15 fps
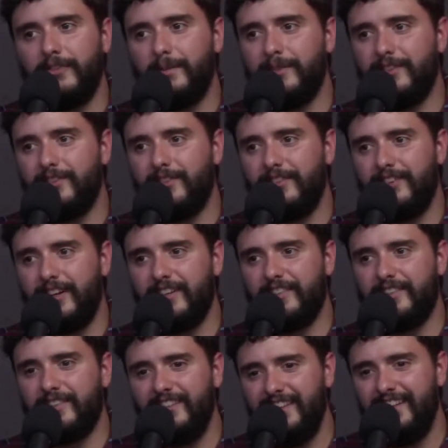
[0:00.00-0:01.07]
Chris Jackson.
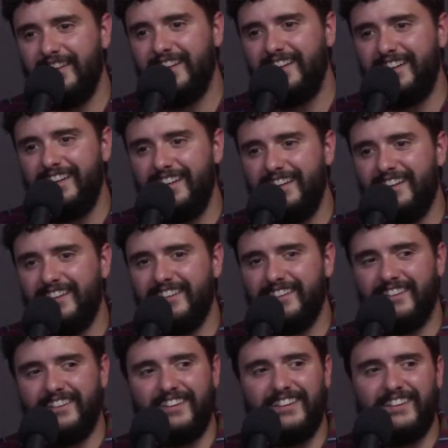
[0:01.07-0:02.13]
Yeah,
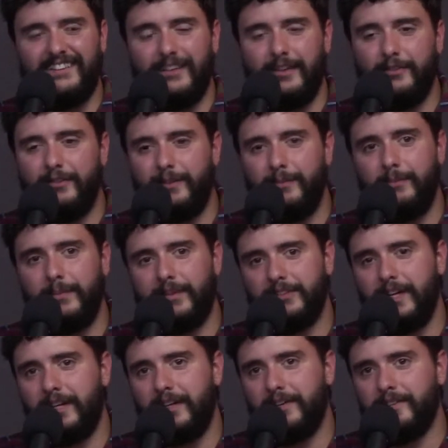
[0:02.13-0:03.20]
definitely a big
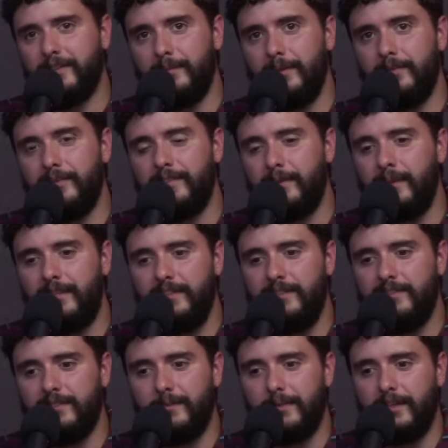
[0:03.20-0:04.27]
shout out to him. Every time I need
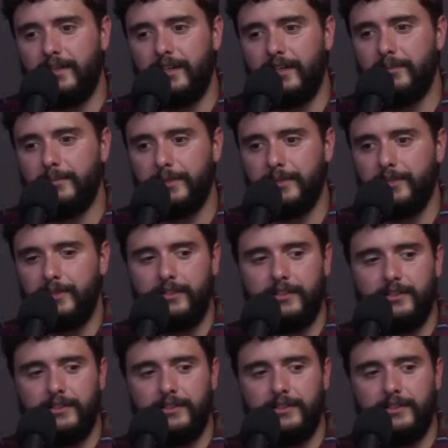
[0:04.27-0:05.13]
something, I give him a call, and